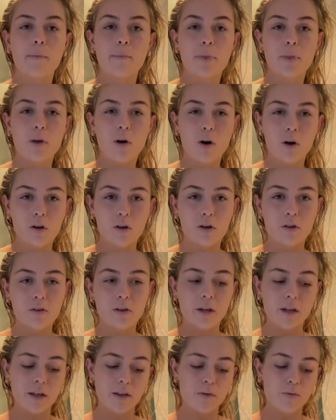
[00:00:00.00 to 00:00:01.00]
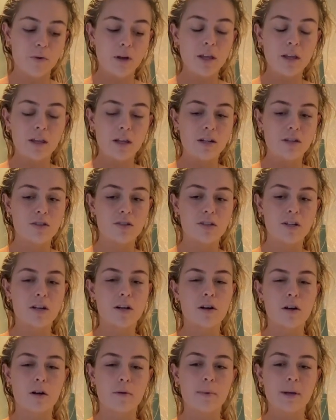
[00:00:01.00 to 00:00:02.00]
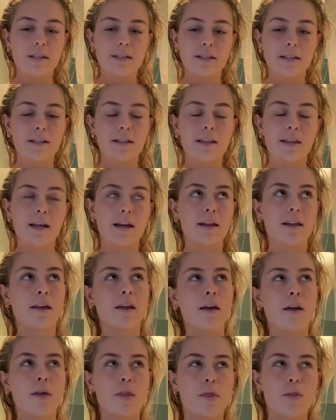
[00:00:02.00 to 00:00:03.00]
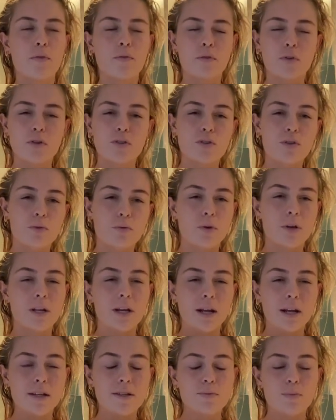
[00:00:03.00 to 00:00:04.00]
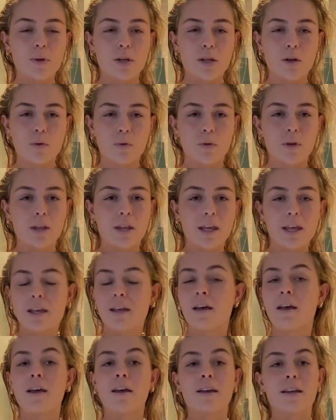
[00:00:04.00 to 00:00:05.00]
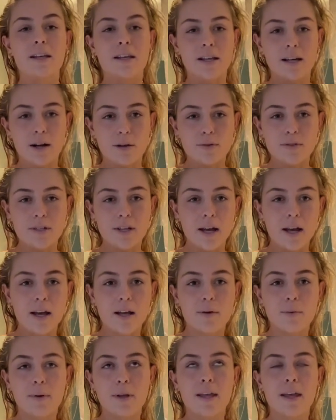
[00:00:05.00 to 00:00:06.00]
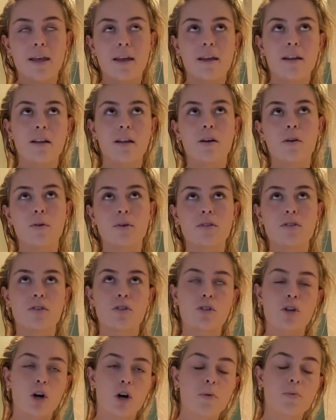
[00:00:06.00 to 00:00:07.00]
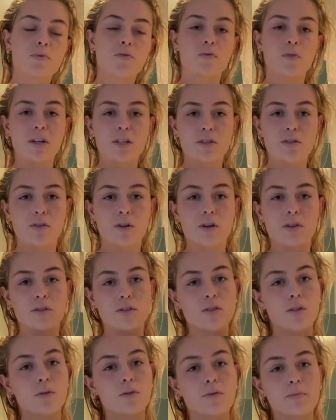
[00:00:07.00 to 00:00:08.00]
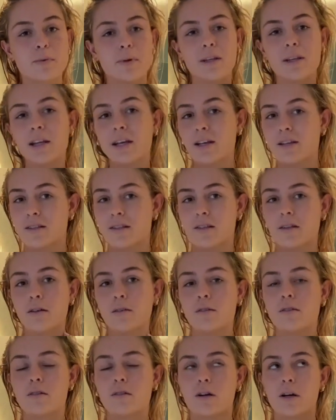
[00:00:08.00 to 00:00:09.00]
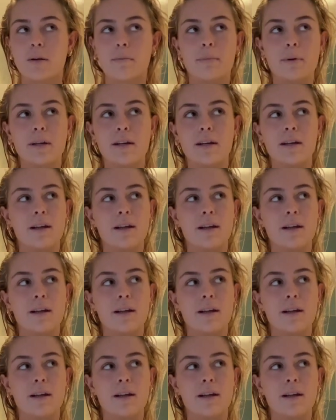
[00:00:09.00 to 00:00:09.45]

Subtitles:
The regulations here are basically that the first 3 days we can only like eat outside. We can't go into shops, restaurants. So it's been like a slow start, but